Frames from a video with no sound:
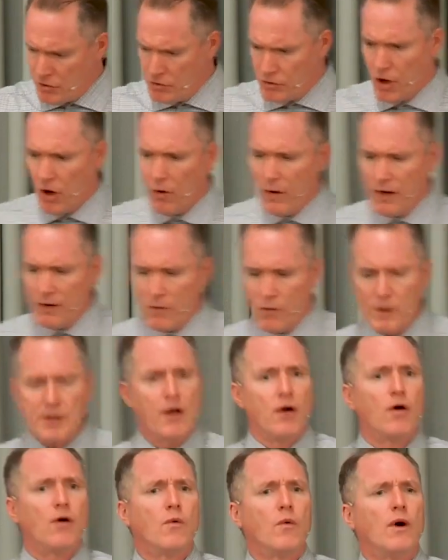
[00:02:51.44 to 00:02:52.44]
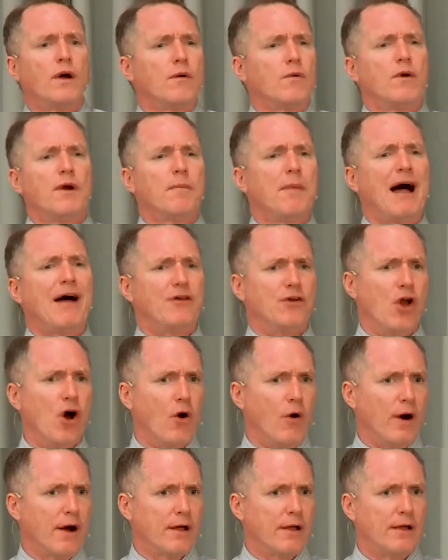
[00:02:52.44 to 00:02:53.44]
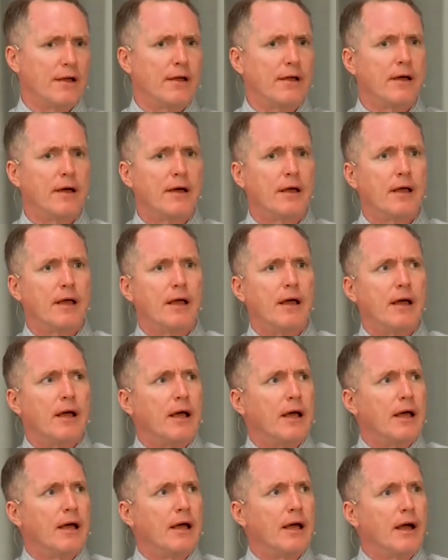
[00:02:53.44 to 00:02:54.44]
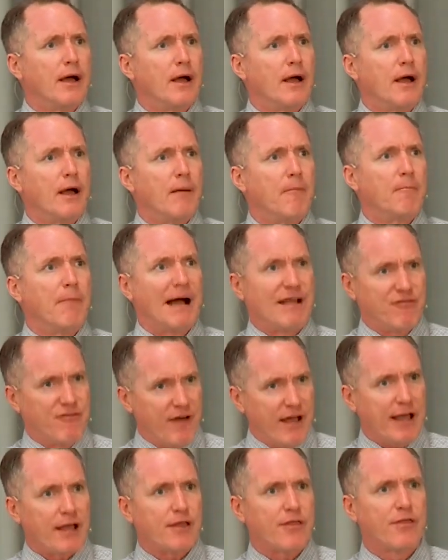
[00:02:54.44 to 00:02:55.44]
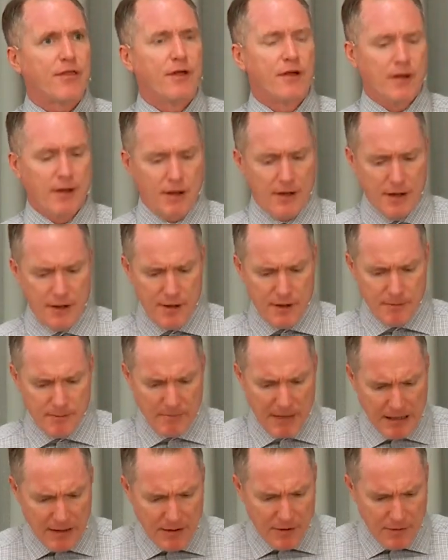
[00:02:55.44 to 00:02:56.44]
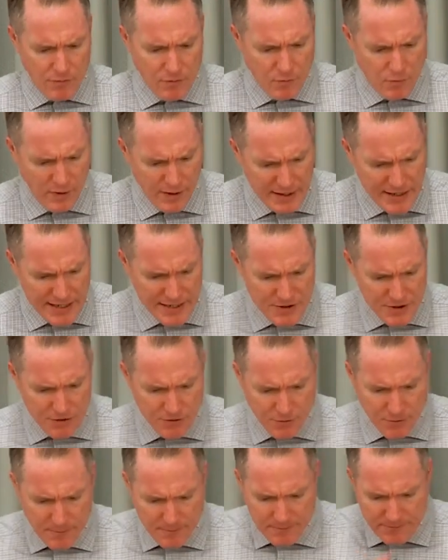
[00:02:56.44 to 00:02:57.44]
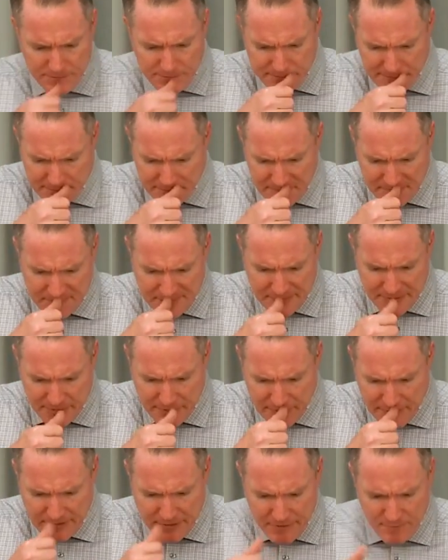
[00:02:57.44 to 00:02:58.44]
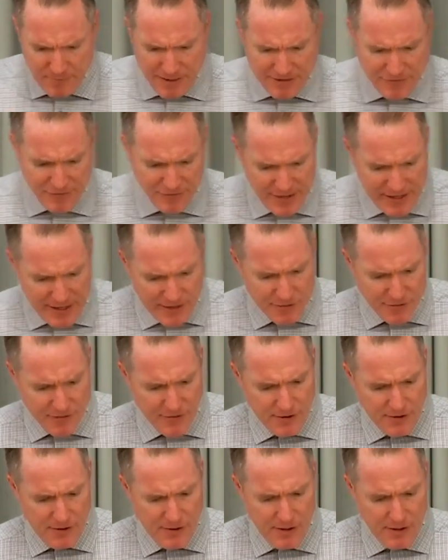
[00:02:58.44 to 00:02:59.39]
What about Noah? By faith. What did he do? By faith.